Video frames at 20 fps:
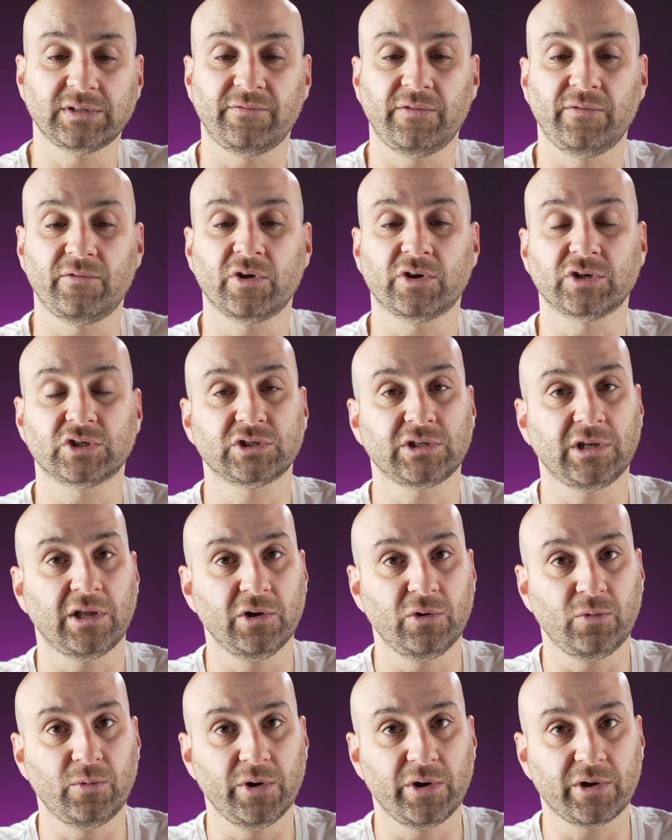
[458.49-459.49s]
If you've got a
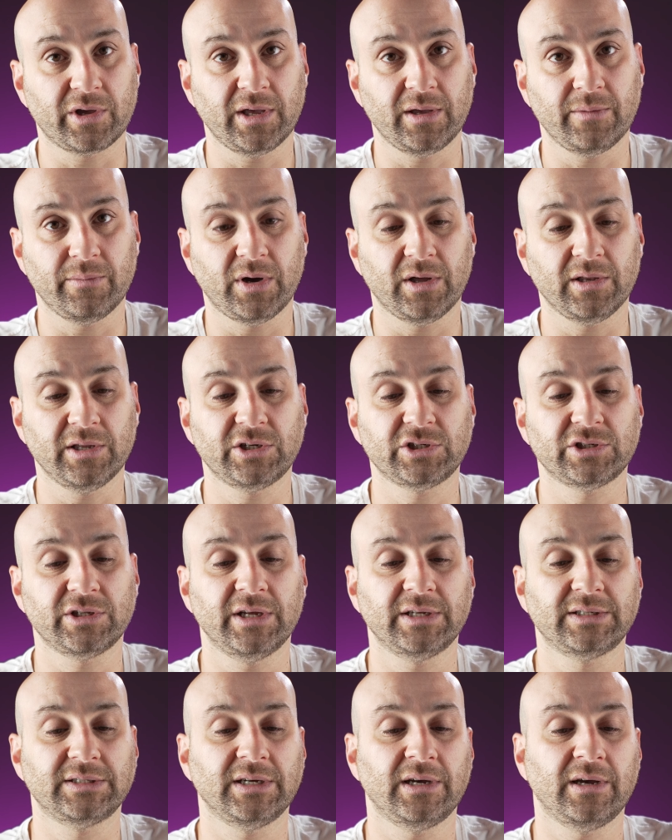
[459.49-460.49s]
slow working polish
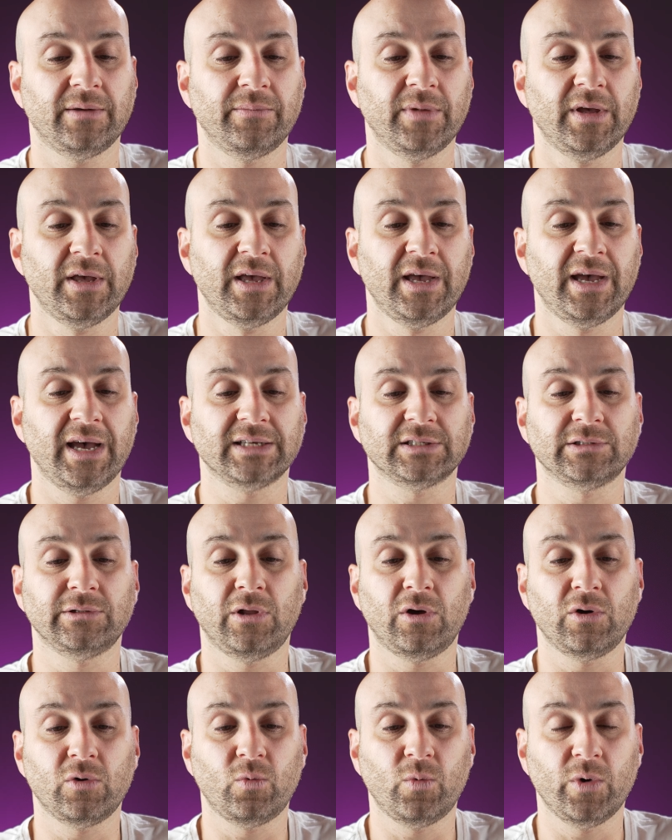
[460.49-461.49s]
that has
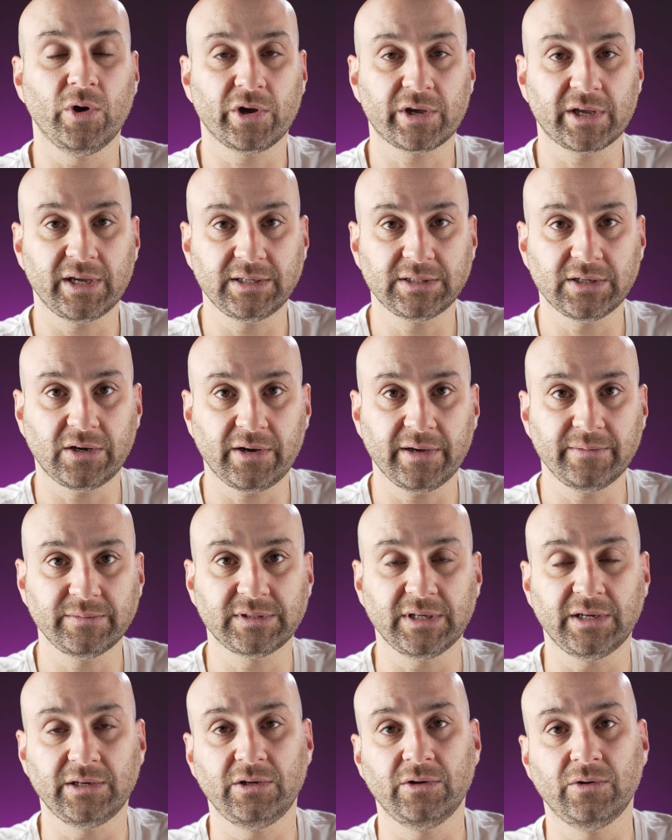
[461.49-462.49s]
long working times,
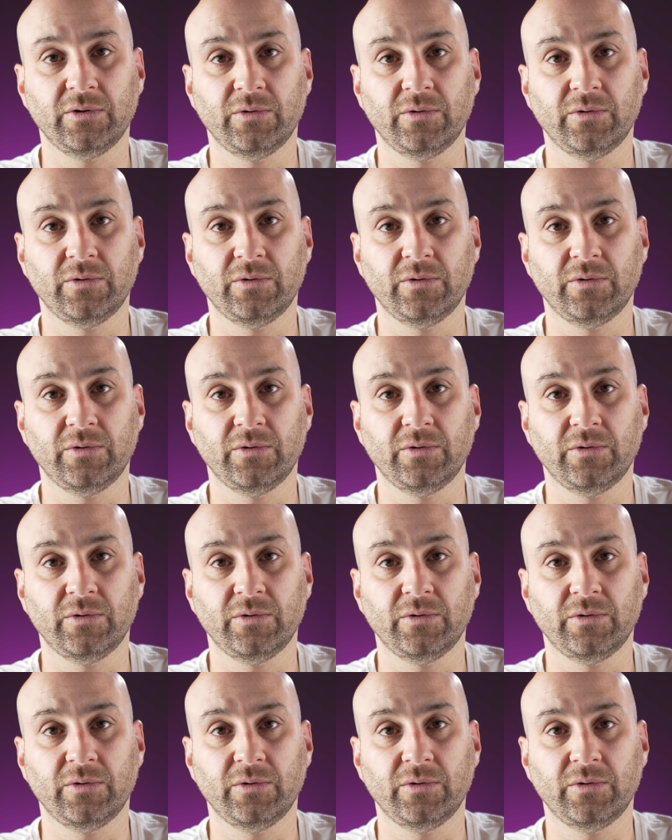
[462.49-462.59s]
then